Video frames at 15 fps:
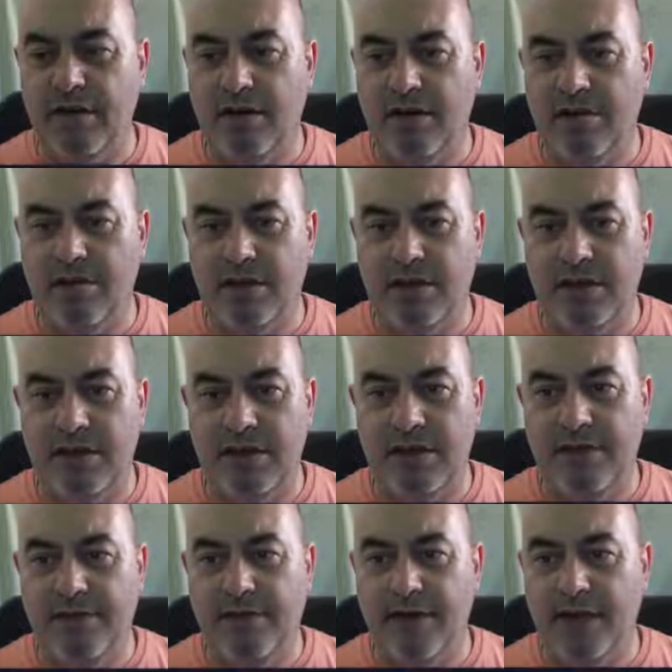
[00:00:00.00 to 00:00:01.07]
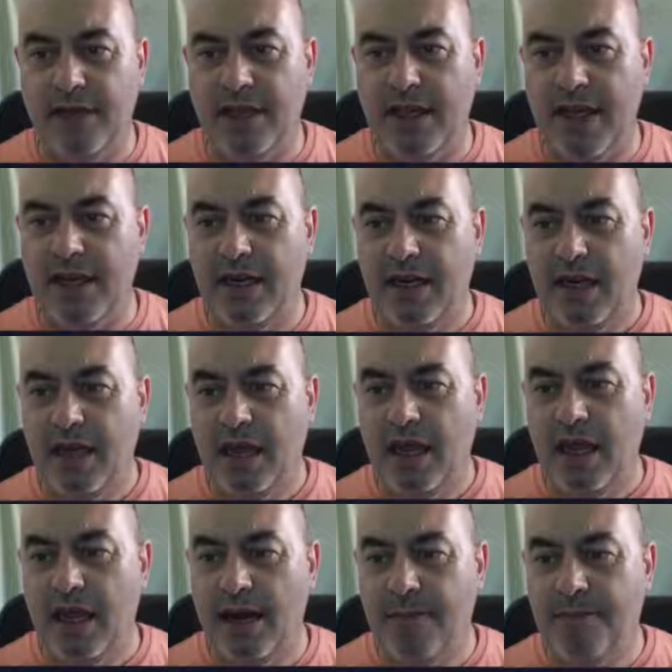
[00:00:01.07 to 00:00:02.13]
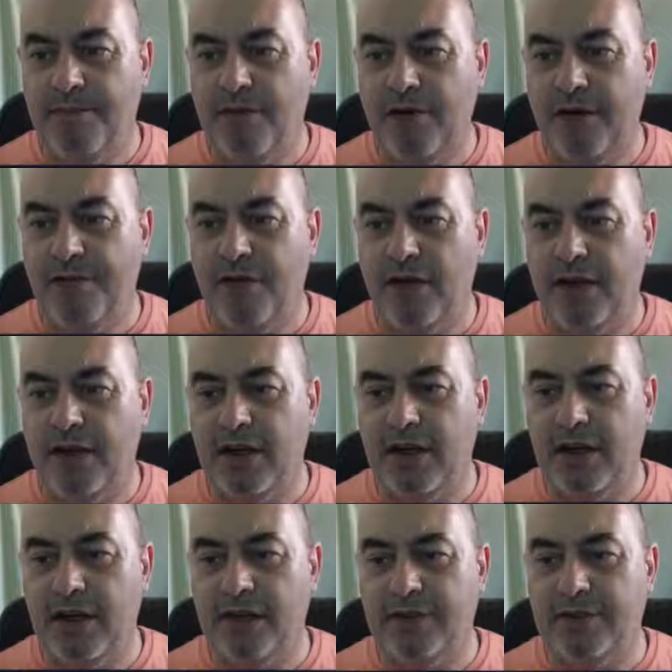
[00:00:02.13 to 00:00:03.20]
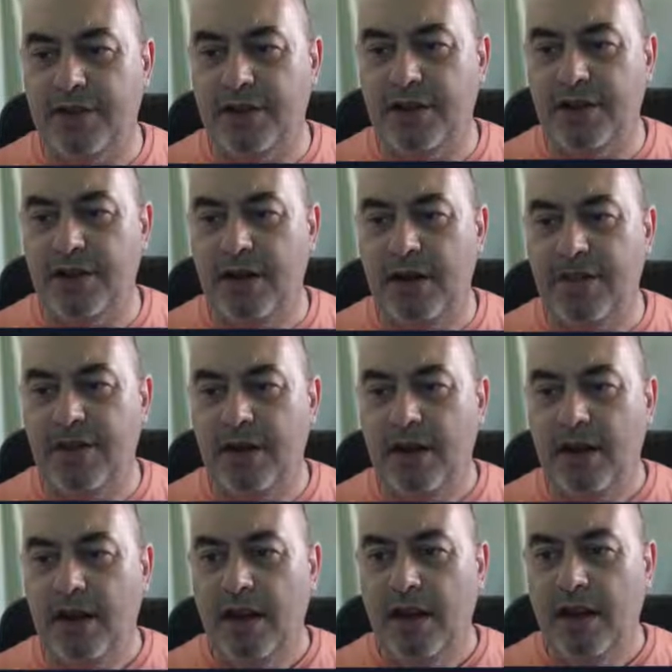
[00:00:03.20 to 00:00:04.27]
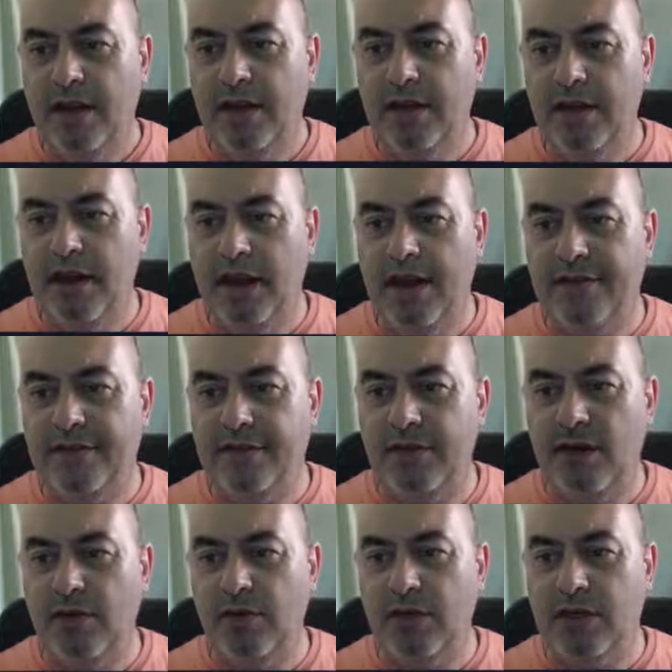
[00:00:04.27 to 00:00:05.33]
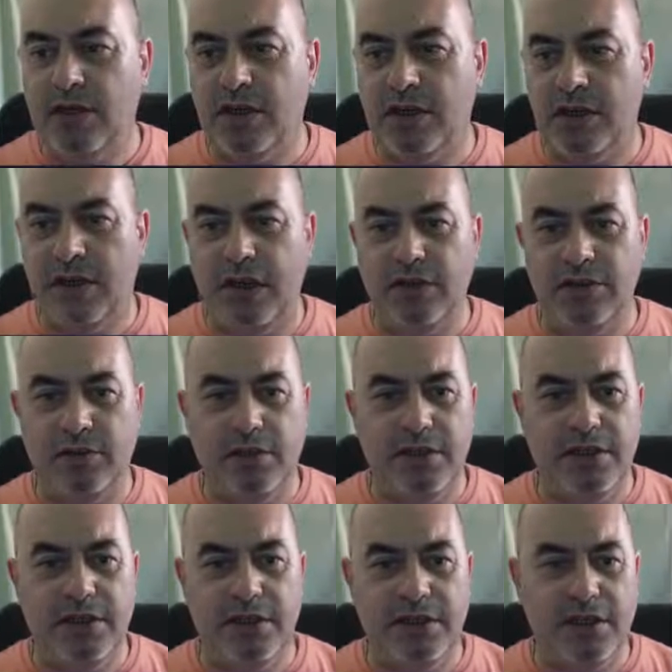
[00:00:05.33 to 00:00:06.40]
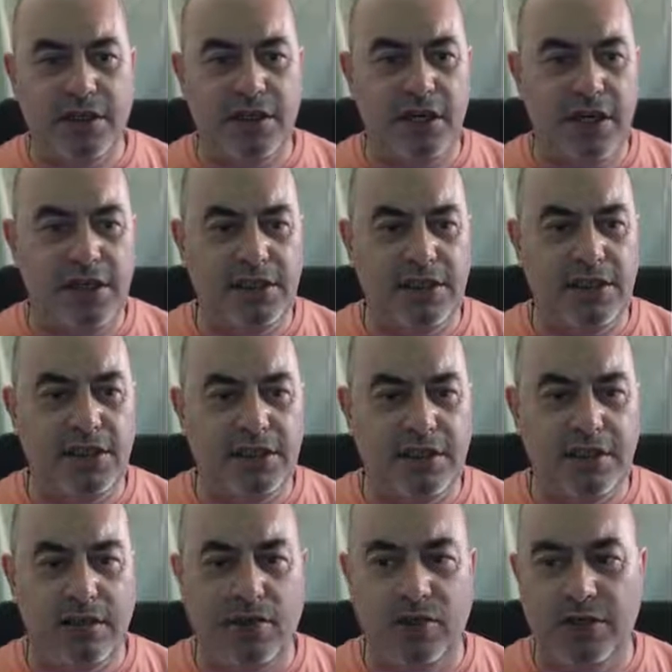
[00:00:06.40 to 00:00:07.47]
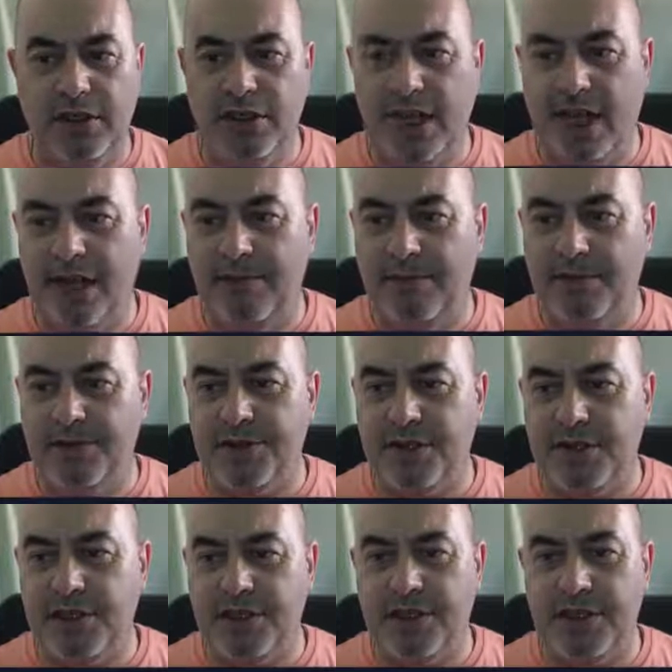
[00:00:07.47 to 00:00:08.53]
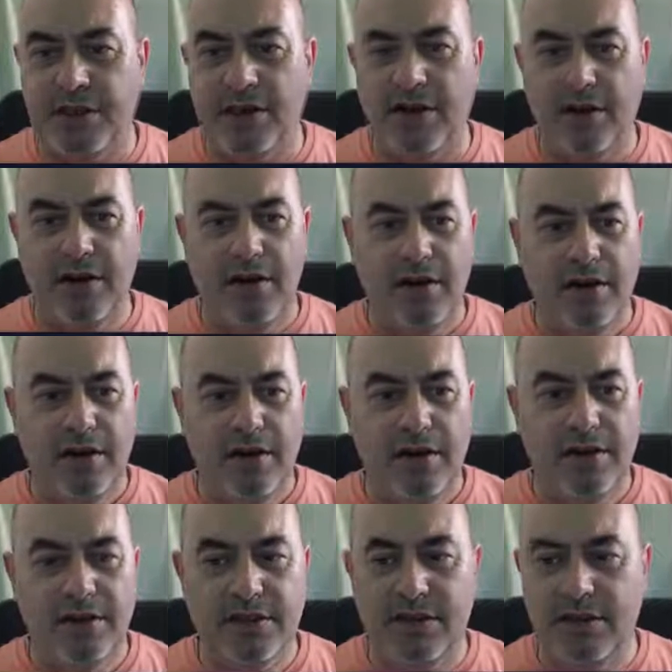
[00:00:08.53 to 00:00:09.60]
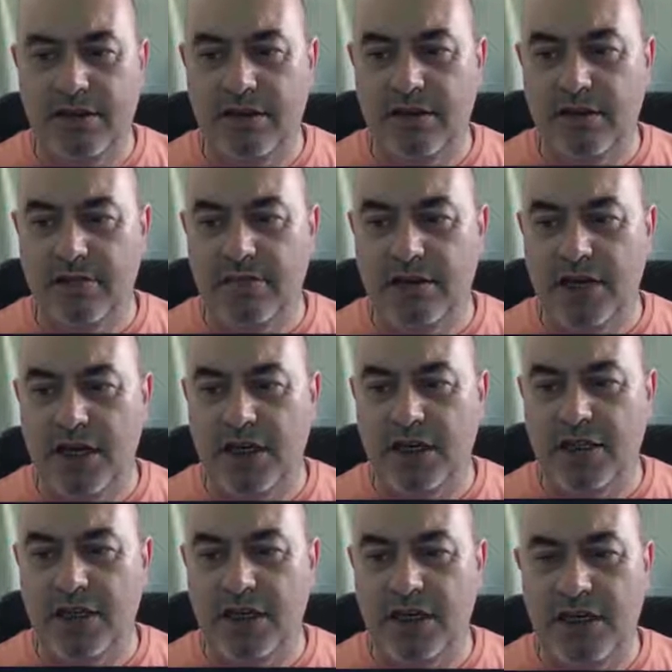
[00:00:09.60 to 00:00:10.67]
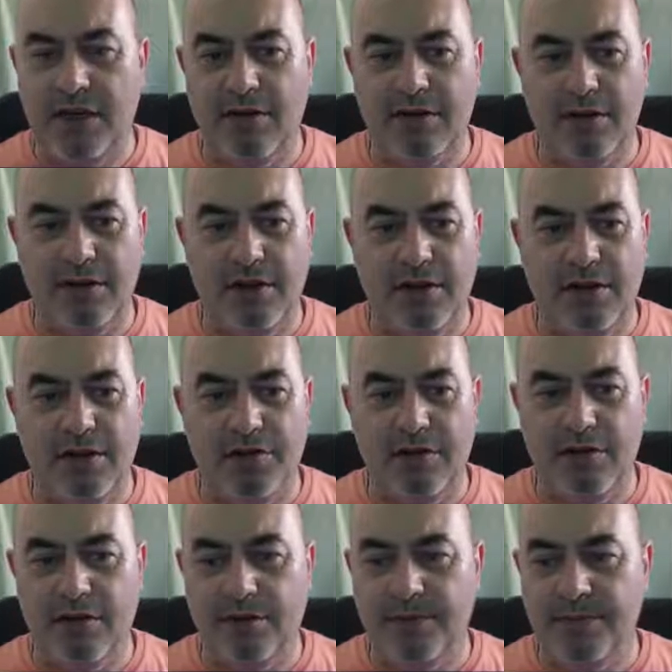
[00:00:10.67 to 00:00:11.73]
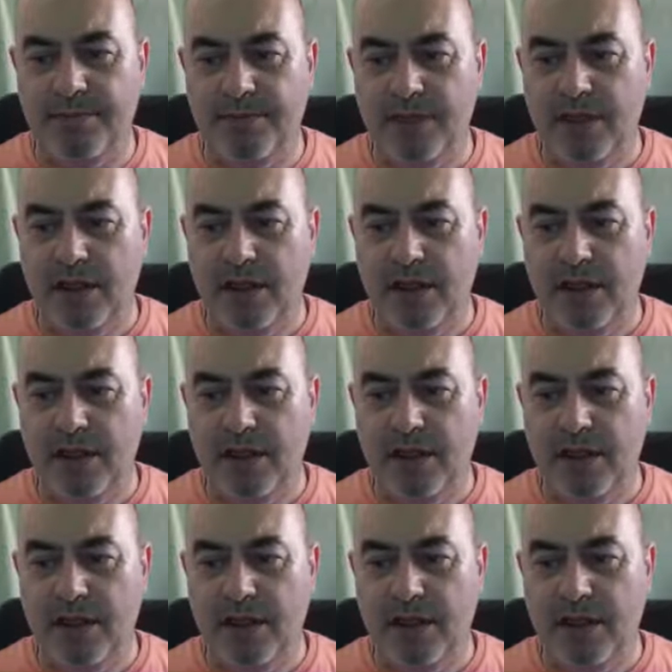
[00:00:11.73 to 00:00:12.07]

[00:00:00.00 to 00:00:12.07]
I'm just going to leave it at that. Predefined colors for the theme. You don't have to know which color goes with which. This just changes all these elements here, so you can see them changing now as I go through them.